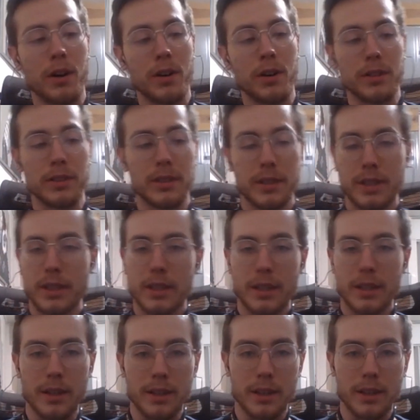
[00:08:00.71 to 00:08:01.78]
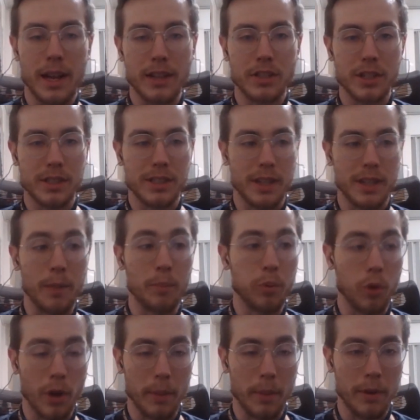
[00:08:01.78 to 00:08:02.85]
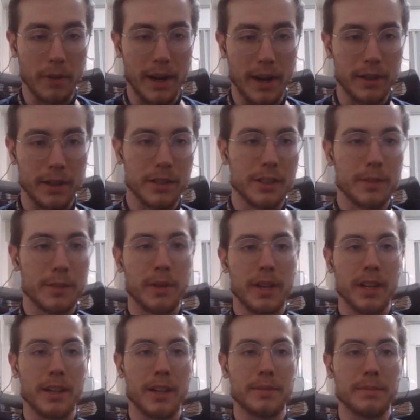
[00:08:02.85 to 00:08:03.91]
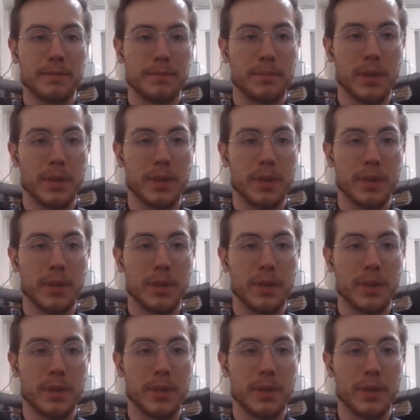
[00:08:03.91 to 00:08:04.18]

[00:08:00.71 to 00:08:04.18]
our not just employment records, but